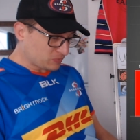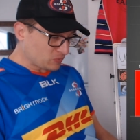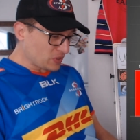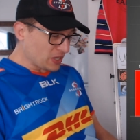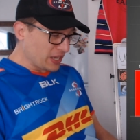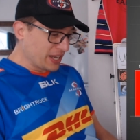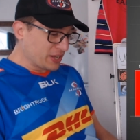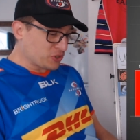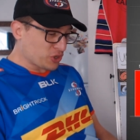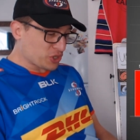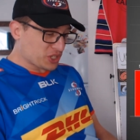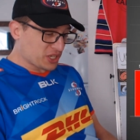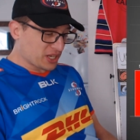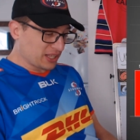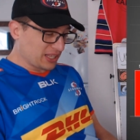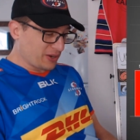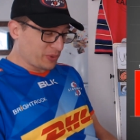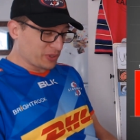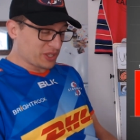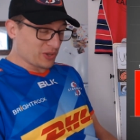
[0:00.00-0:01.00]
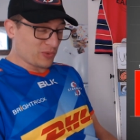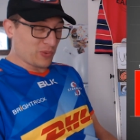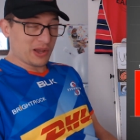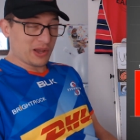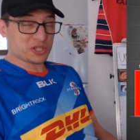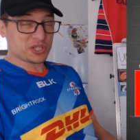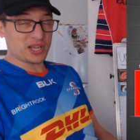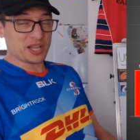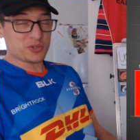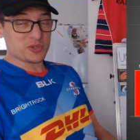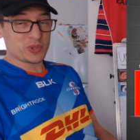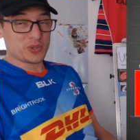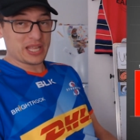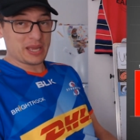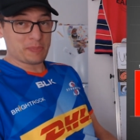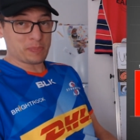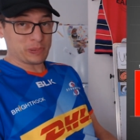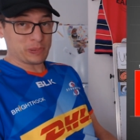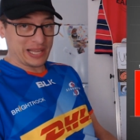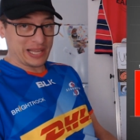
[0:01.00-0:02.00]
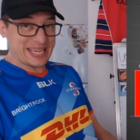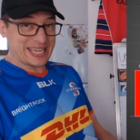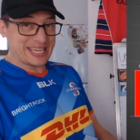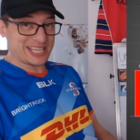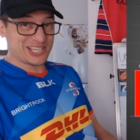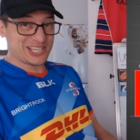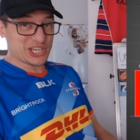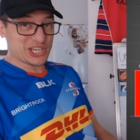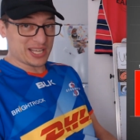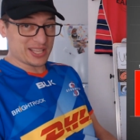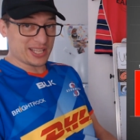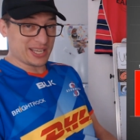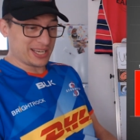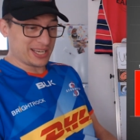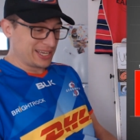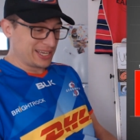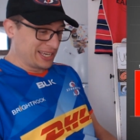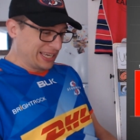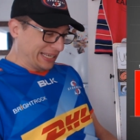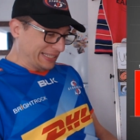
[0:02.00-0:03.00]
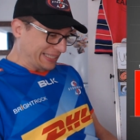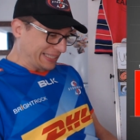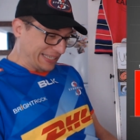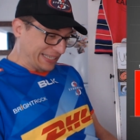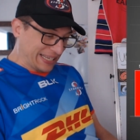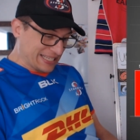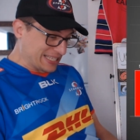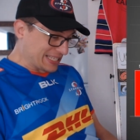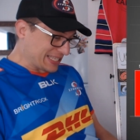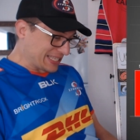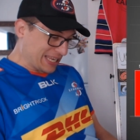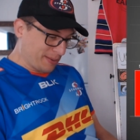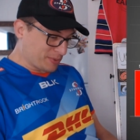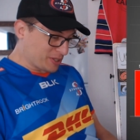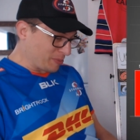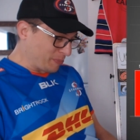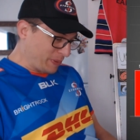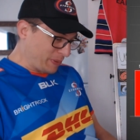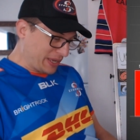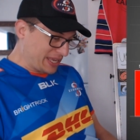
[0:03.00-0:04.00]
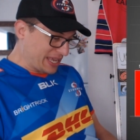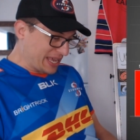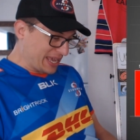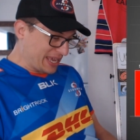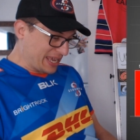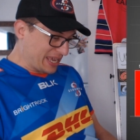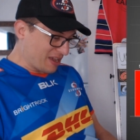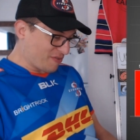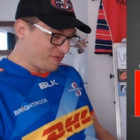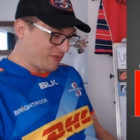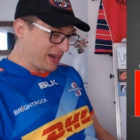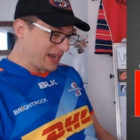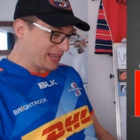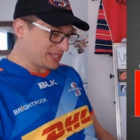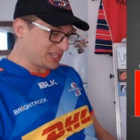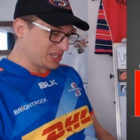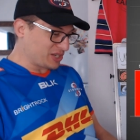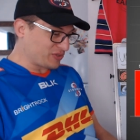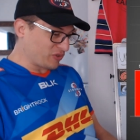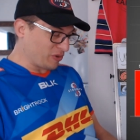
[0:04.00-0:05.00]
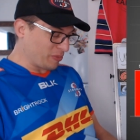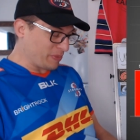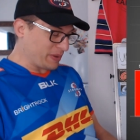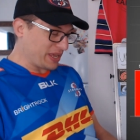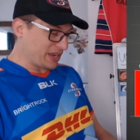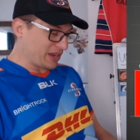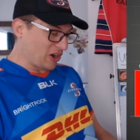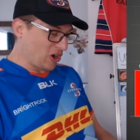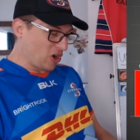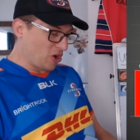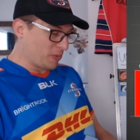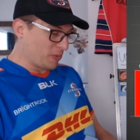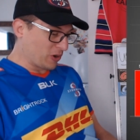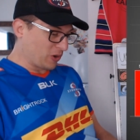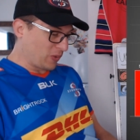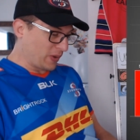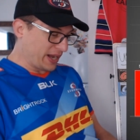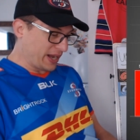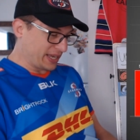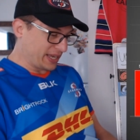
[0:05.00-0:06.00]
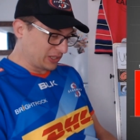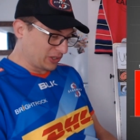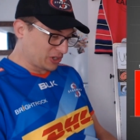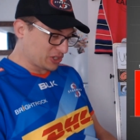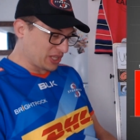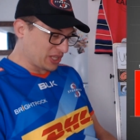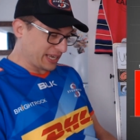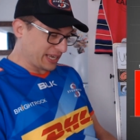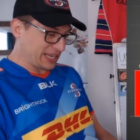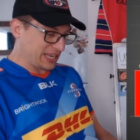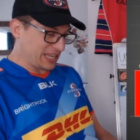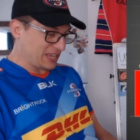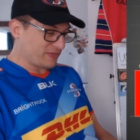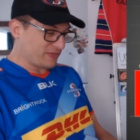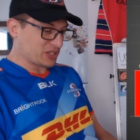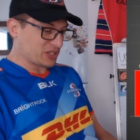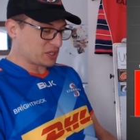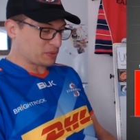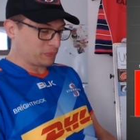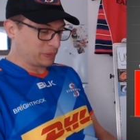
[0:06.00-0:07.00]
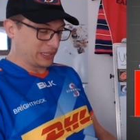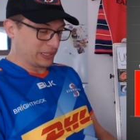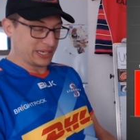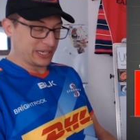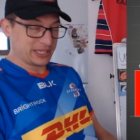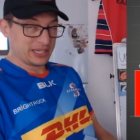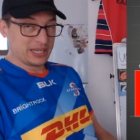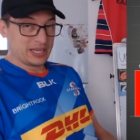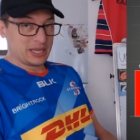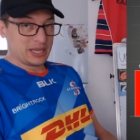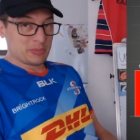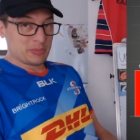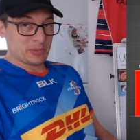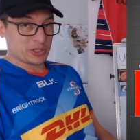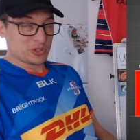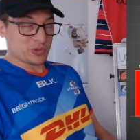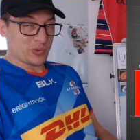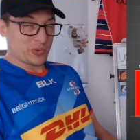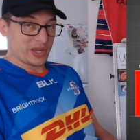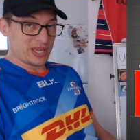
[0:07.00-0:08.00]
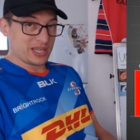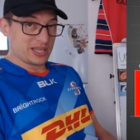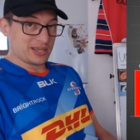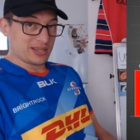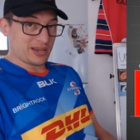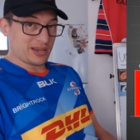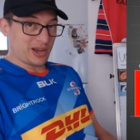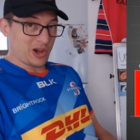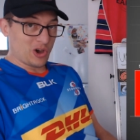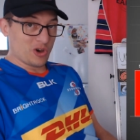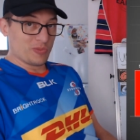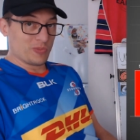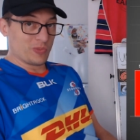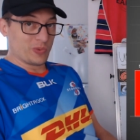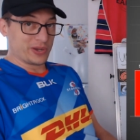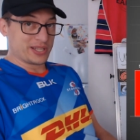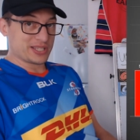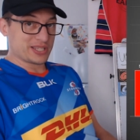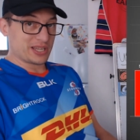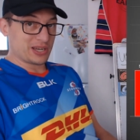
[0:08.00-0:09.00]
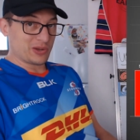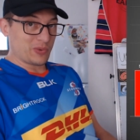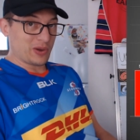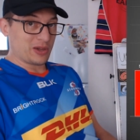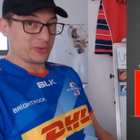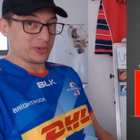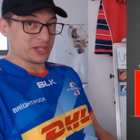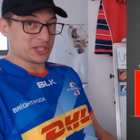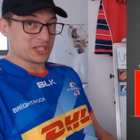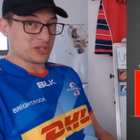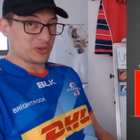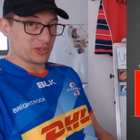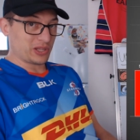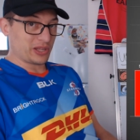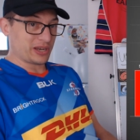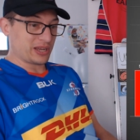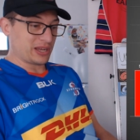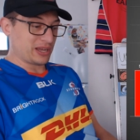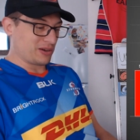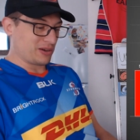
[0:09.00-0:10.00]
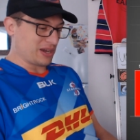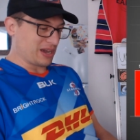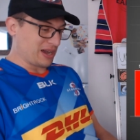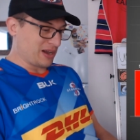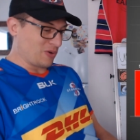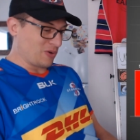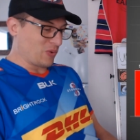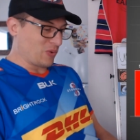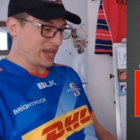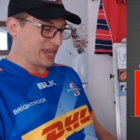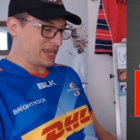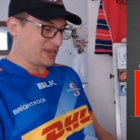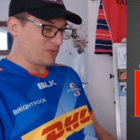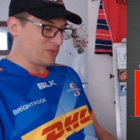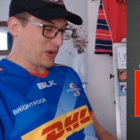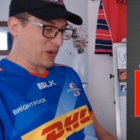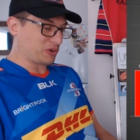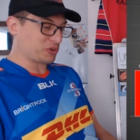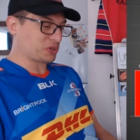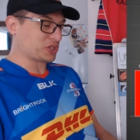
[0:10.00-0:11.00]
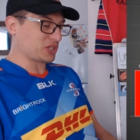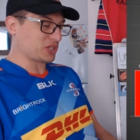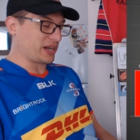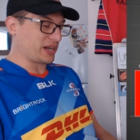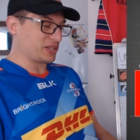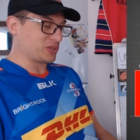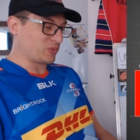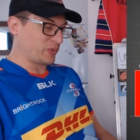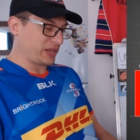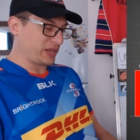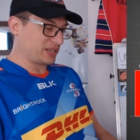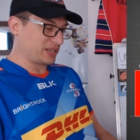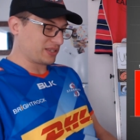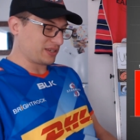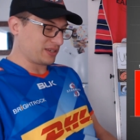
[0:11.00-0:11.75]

Interestingly, with the Welsh sides, when they play each other, there doesn't seem to be a advantage for being home or away. It looks like an even split between home wins and away wins. So a lot of away Welsh sides went